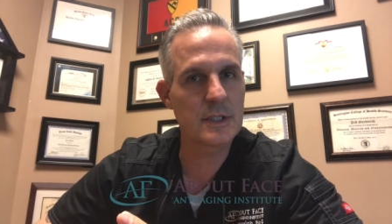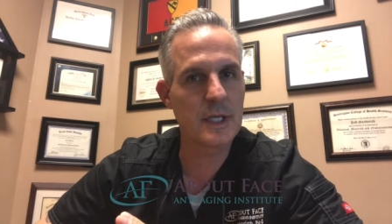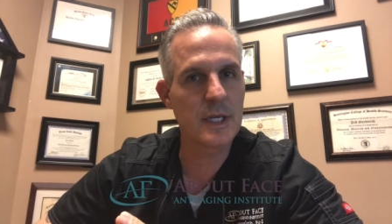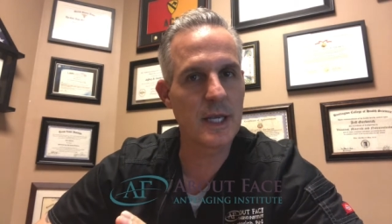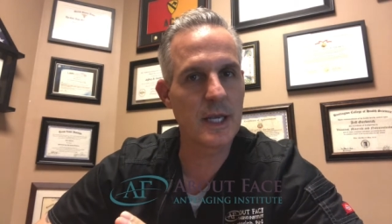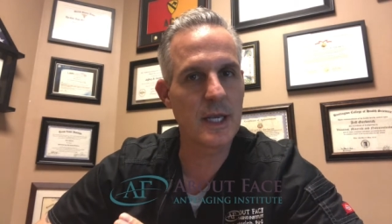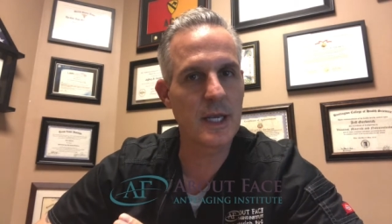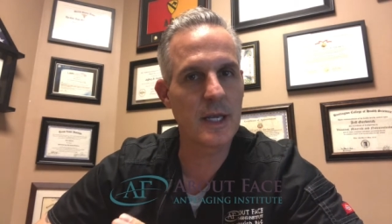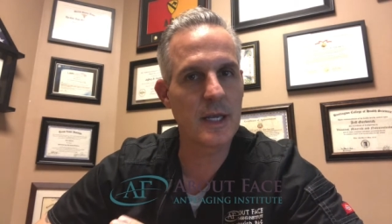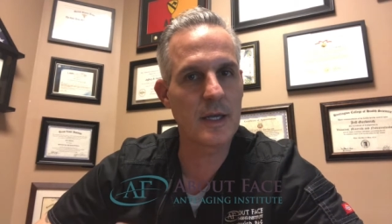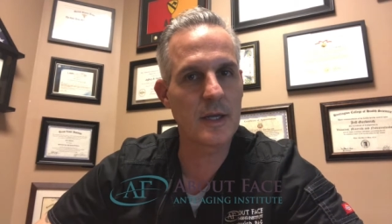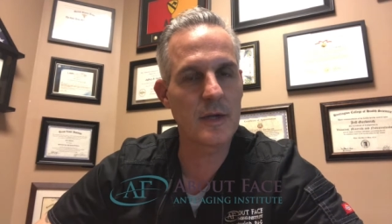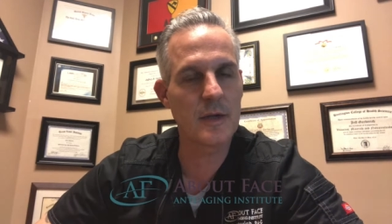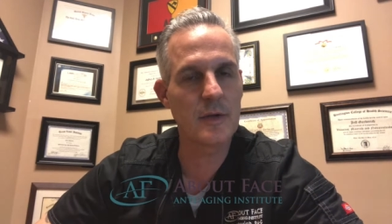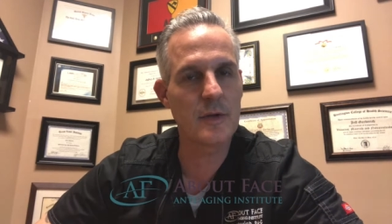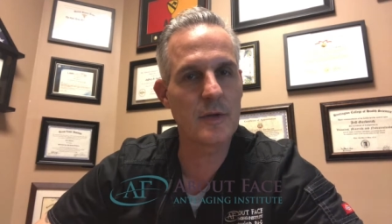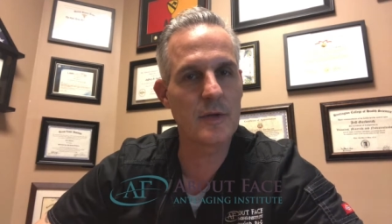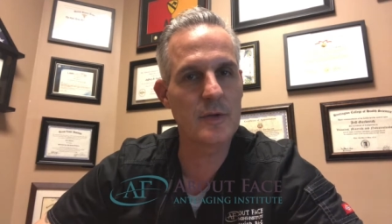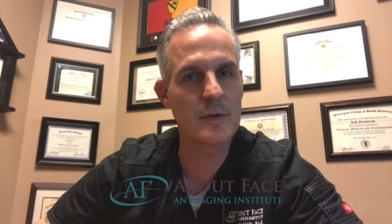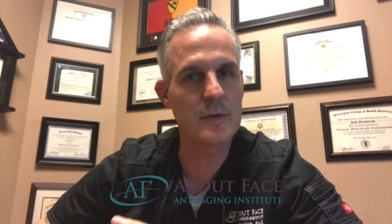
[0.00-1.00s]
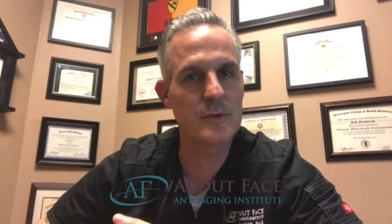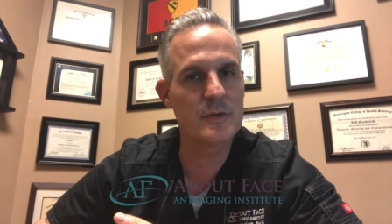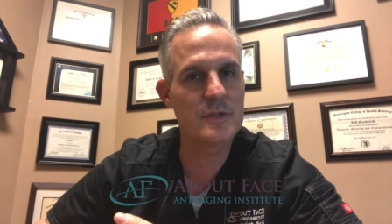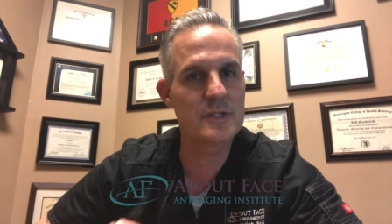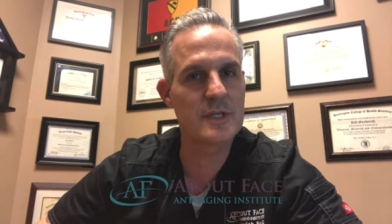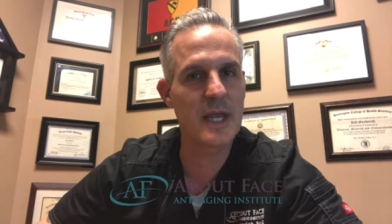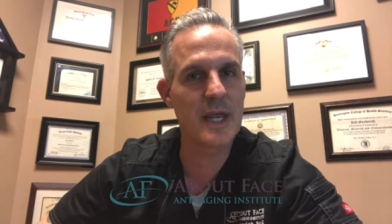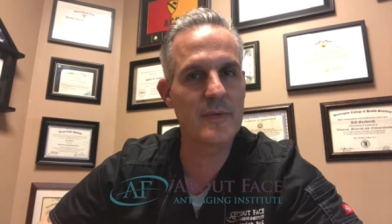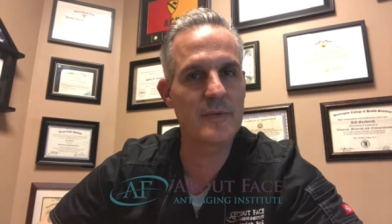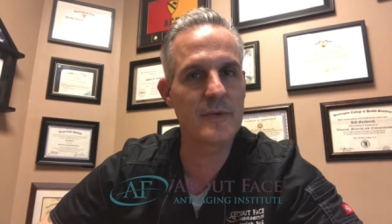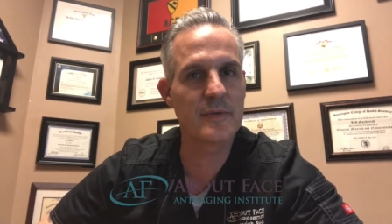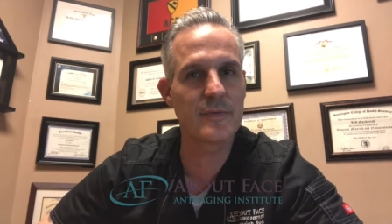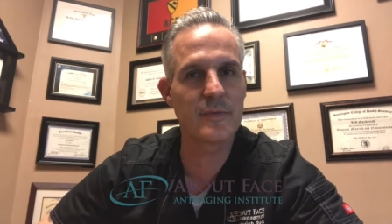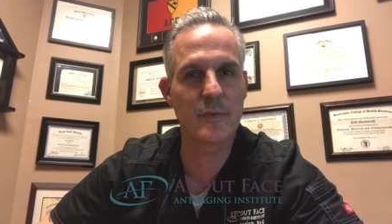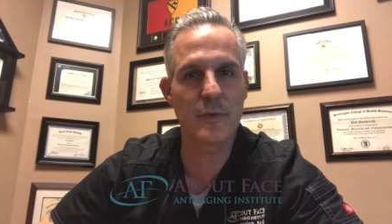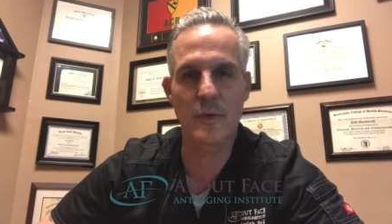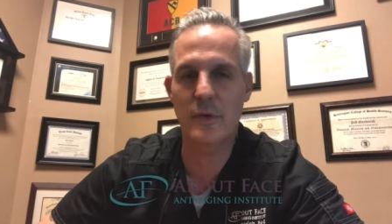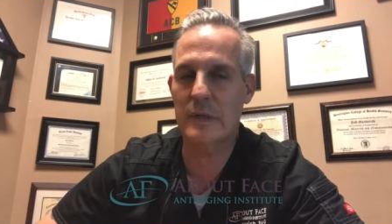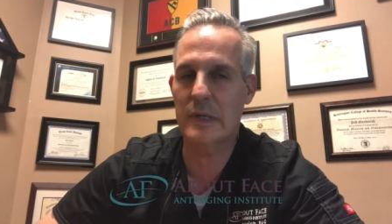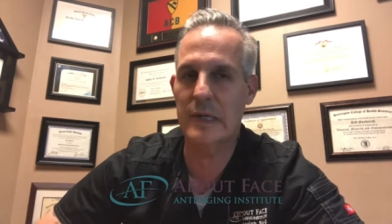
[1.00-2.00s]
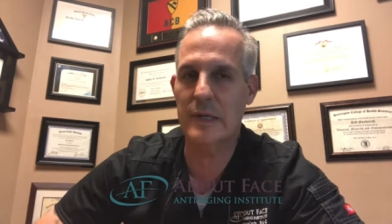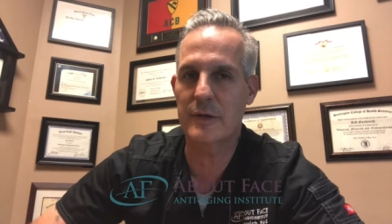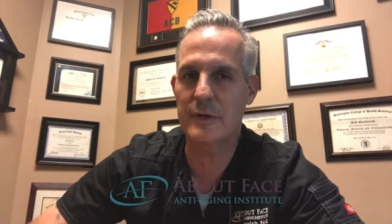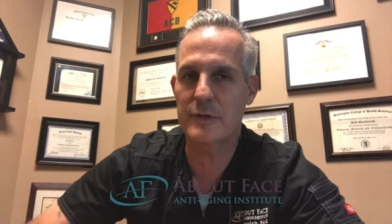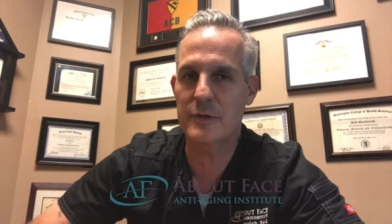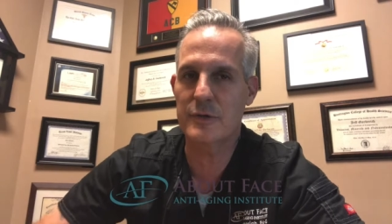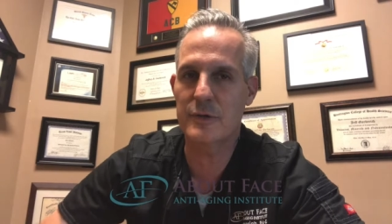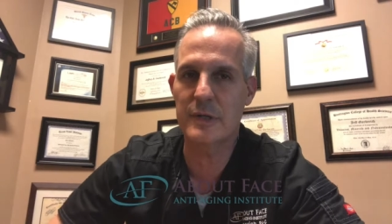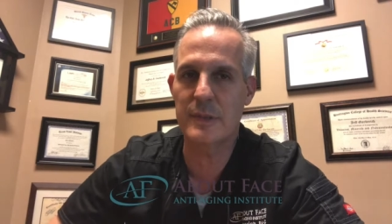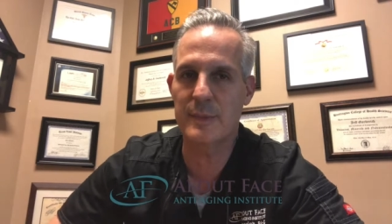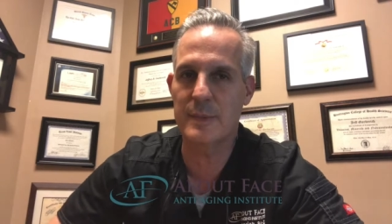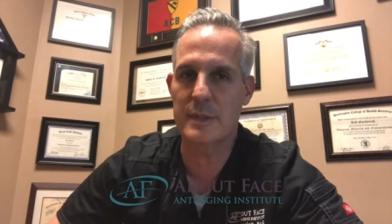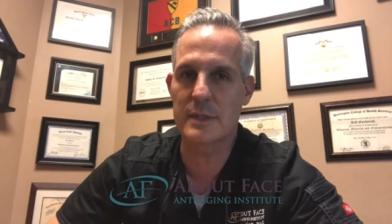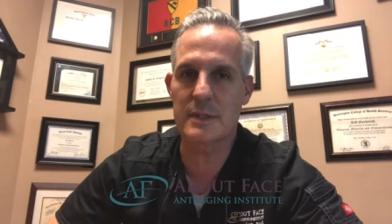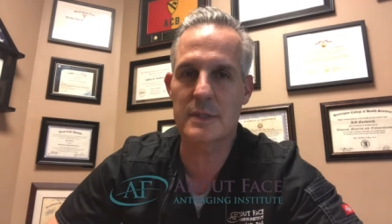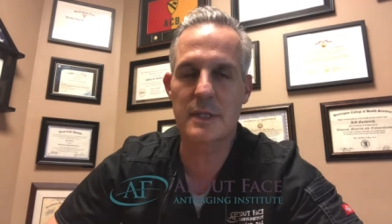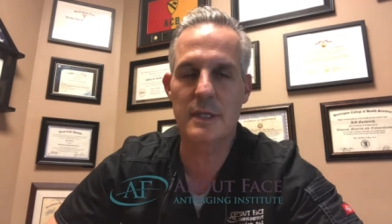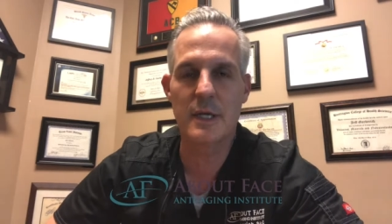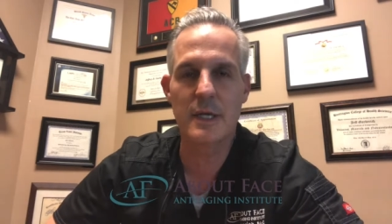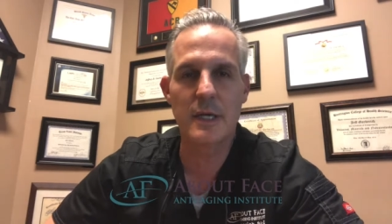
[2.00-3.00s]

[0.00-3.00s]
and could you save it for later treatment?